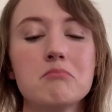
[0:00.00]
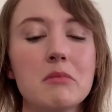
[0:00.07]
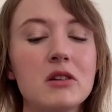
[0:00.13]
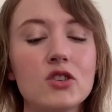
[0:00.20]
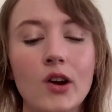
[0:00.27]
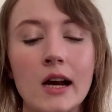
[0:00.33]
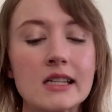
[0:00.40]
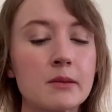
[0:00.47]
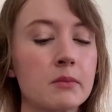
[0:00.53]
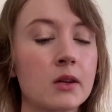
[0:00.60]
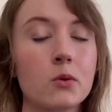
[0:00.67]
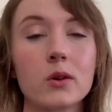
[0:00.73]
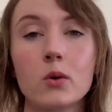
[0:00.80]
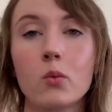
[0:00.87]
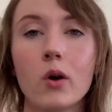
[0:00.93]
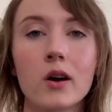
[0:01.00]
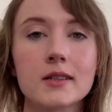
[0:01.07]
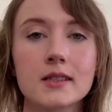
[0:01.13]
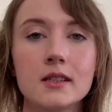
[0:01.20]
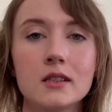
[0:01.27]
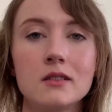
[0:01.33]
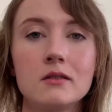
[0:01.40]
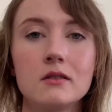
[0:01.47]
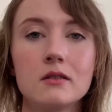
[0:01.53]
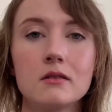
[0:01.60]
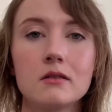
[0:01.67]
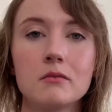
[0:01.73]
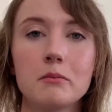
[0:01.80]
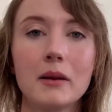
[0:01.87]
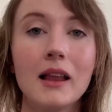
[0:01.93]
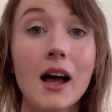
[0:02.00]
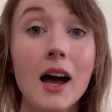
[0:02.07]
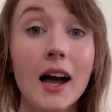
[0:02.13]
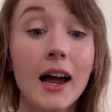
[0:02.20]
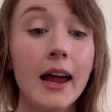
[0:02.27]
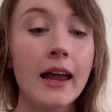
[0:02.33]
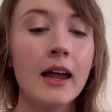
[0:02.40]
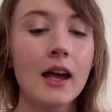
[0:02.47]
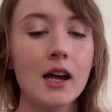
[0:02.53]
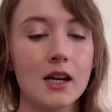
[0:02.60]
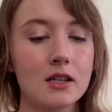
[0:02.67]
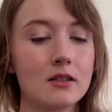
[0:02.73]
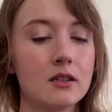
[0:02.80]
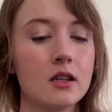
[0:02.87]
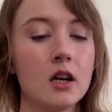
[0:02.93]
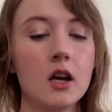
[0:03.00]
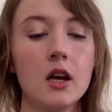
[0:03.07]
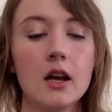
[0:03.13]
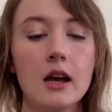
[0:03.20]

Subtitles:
Maybe trying something with a worsted ply and